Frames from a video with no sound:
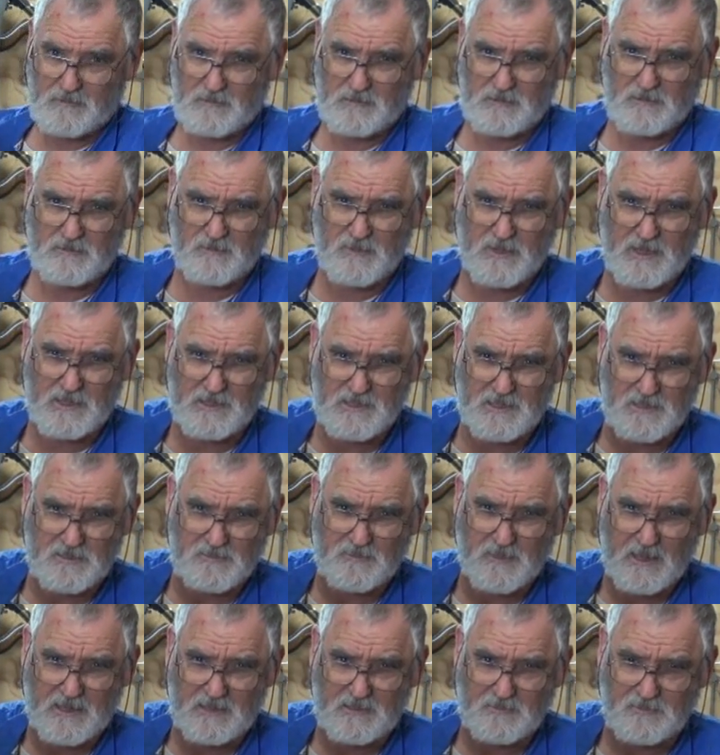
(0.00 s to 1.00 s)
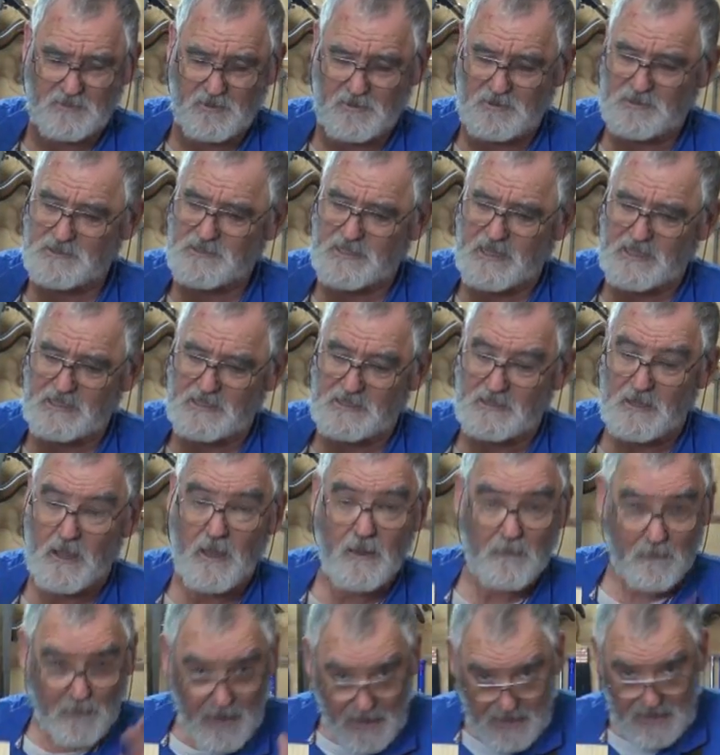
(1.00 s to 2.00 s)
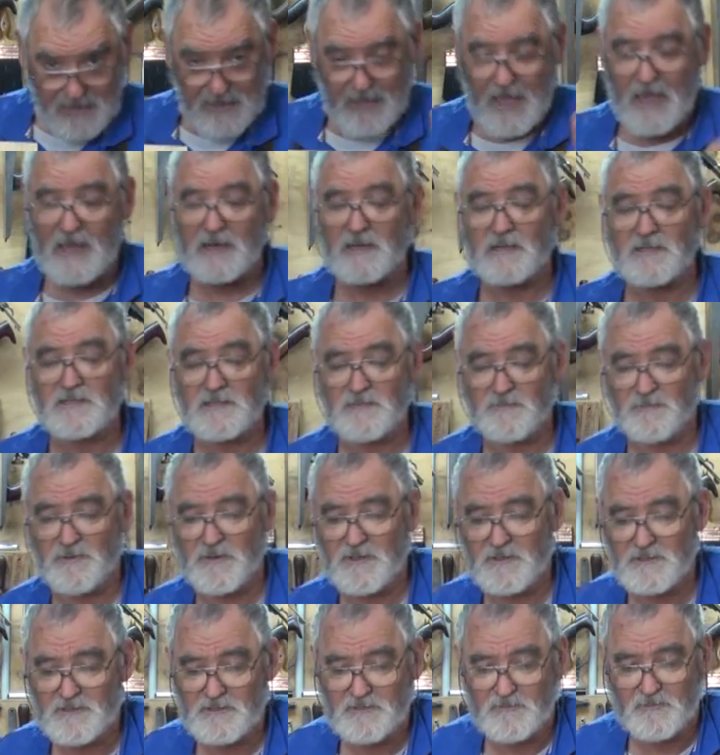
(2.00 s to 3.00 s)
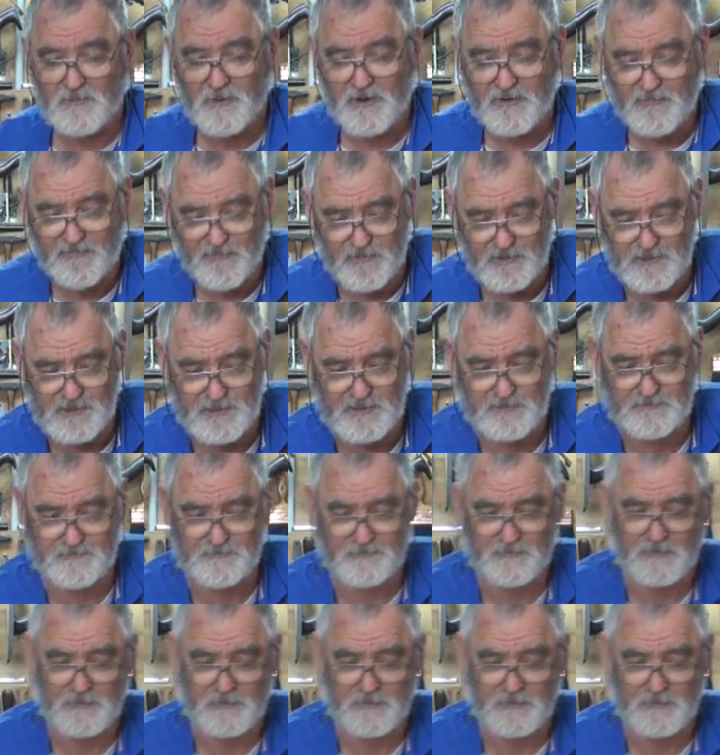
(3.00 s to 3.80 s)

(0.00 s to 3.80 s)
To me it just makes more sense. But again, it's a personal preference.